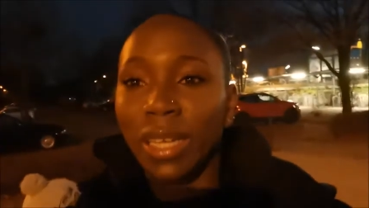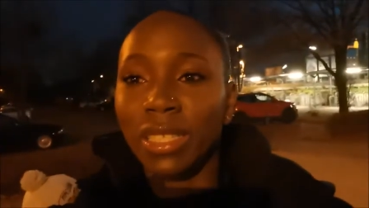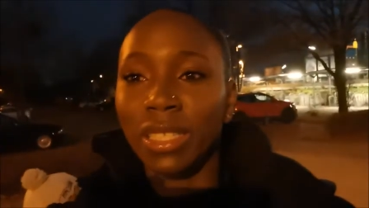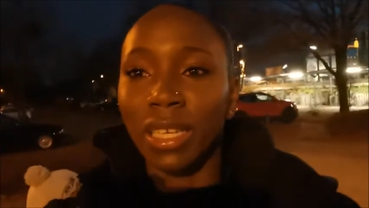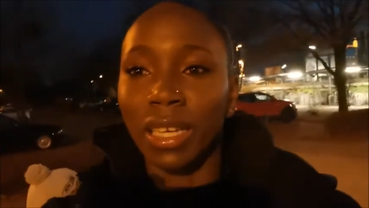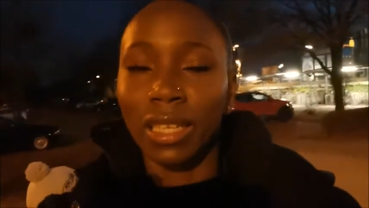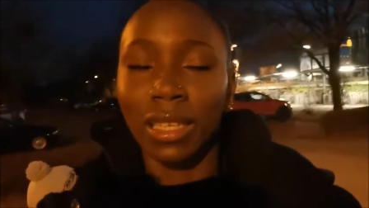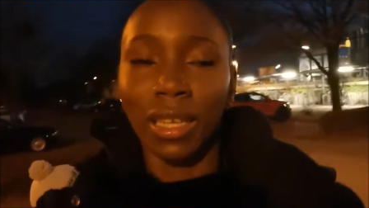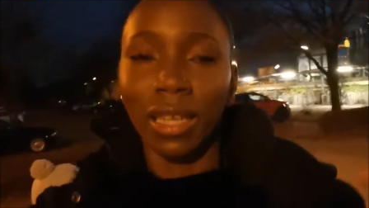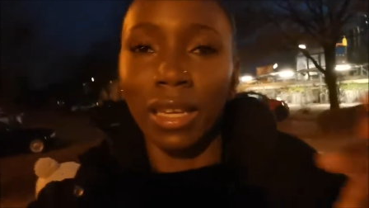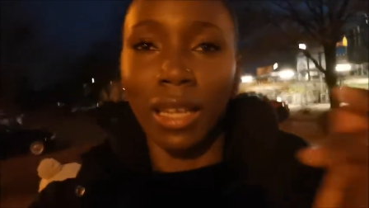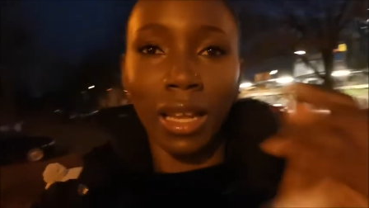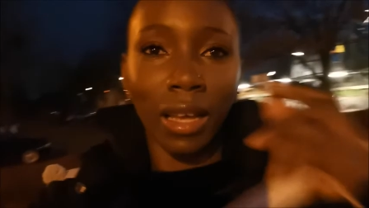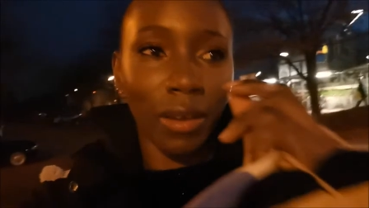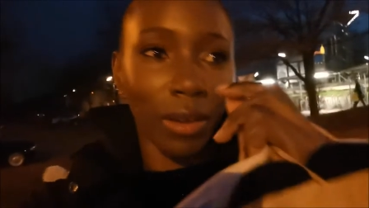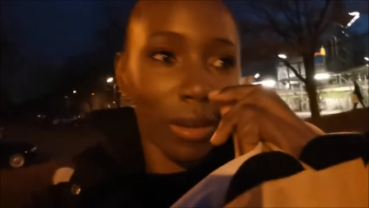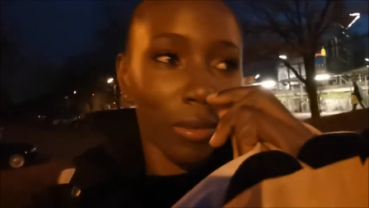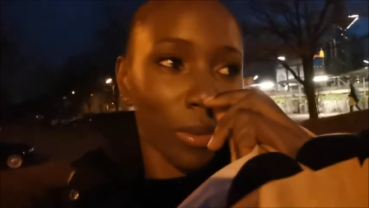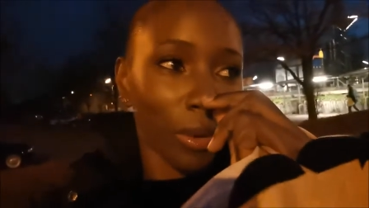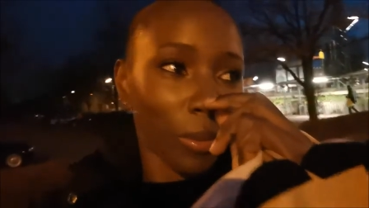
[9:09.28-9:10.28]
bited and
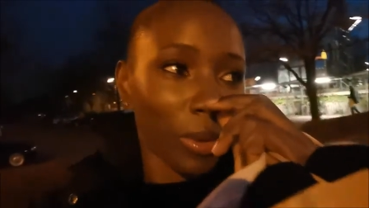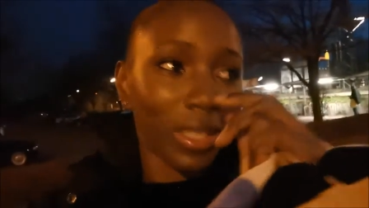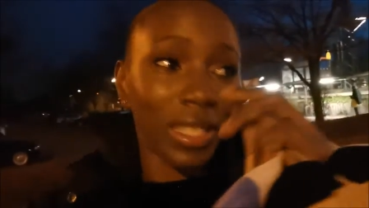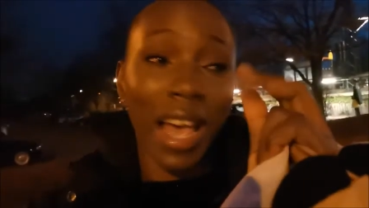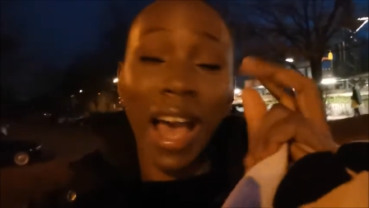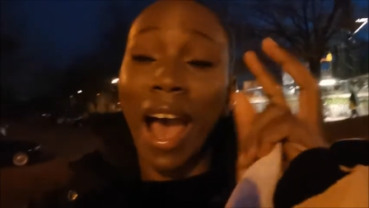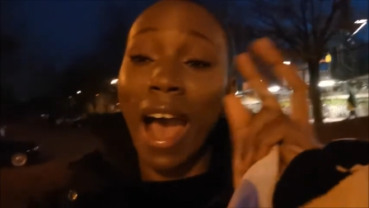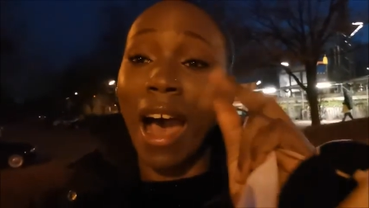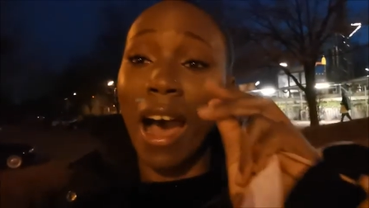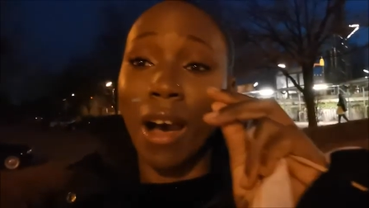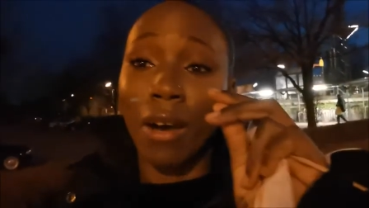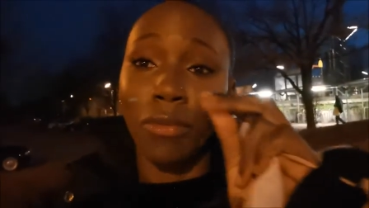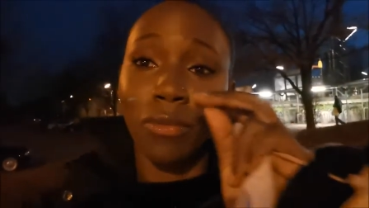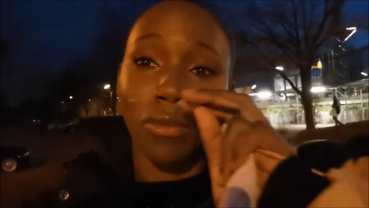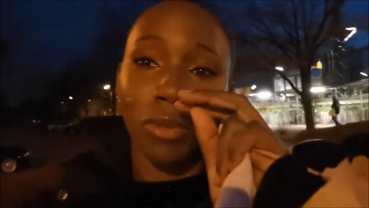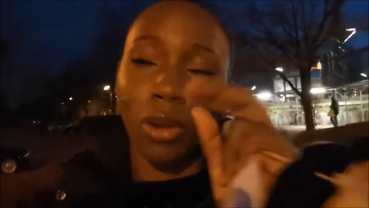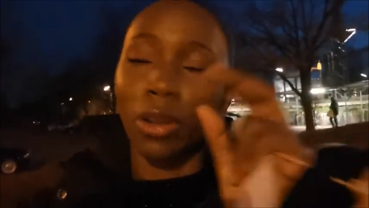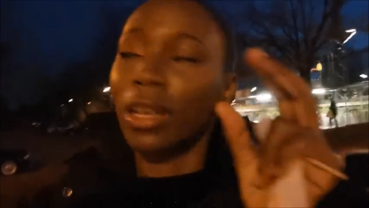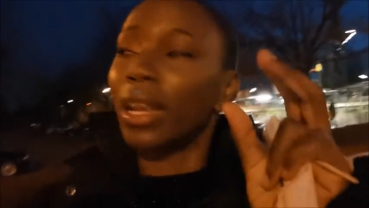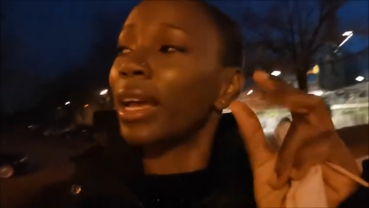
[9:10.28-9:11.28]
was
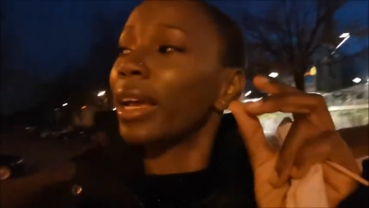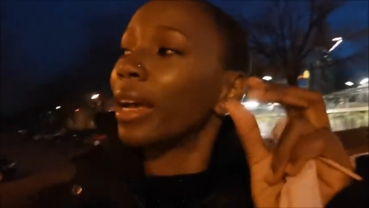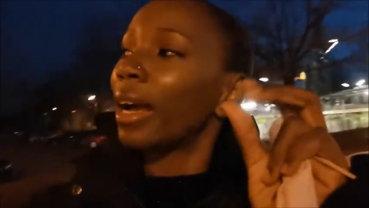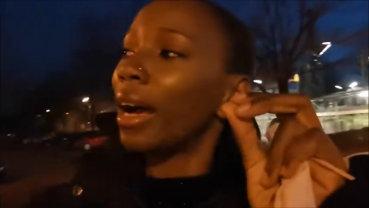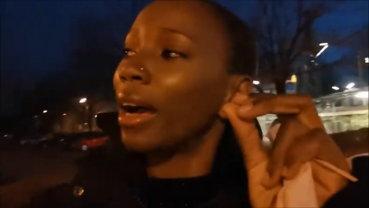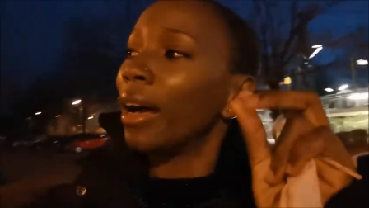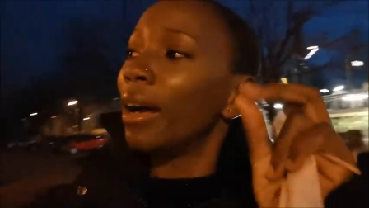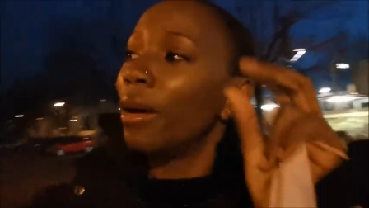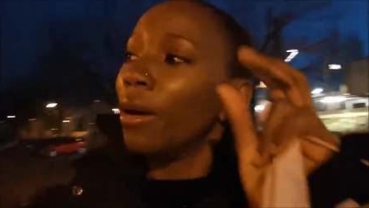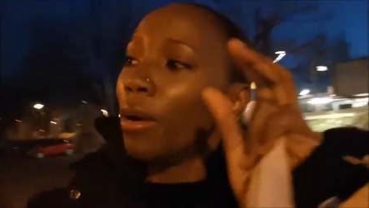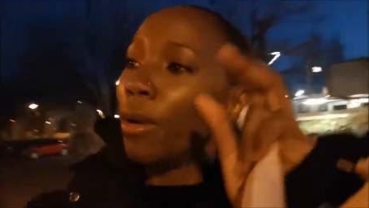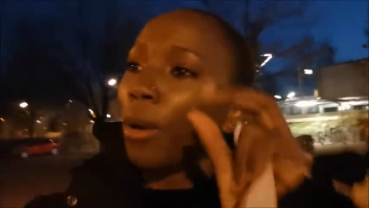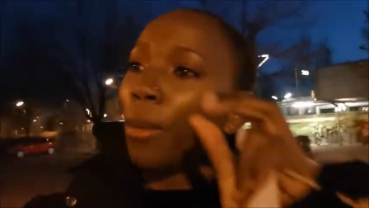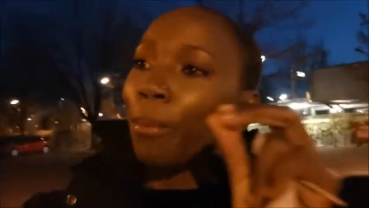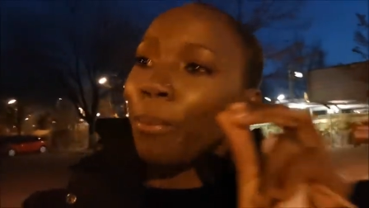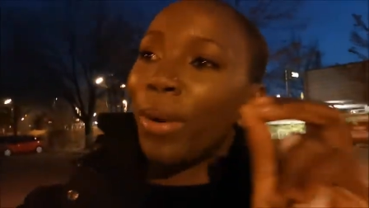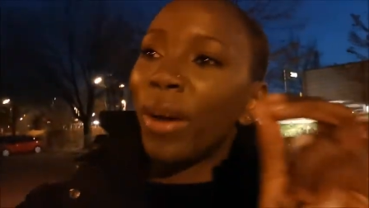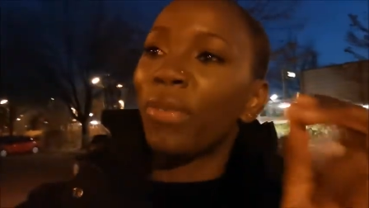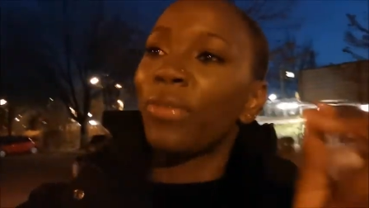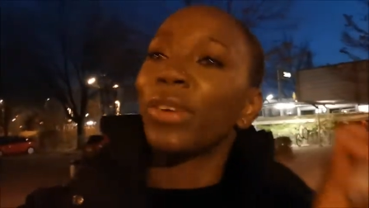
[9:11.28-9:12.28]
half, not like
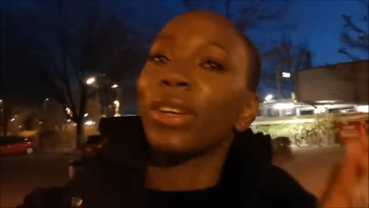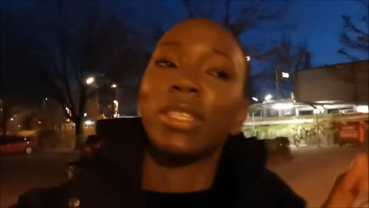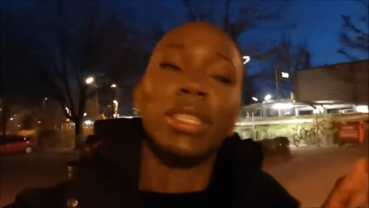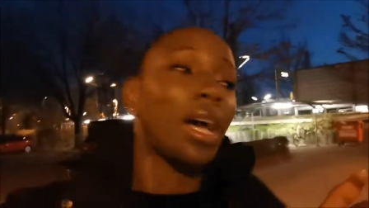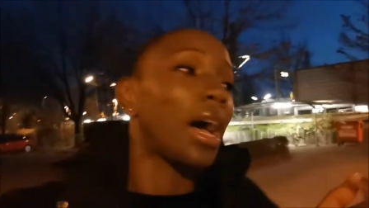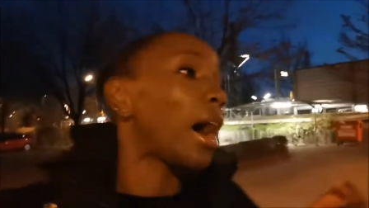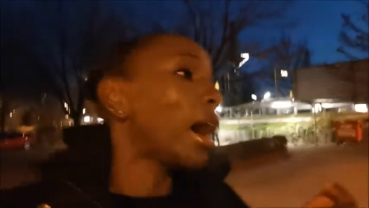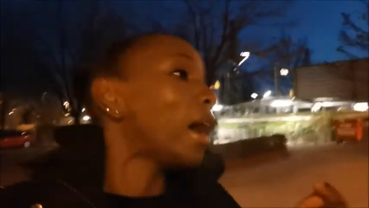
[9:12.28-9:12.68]
perfect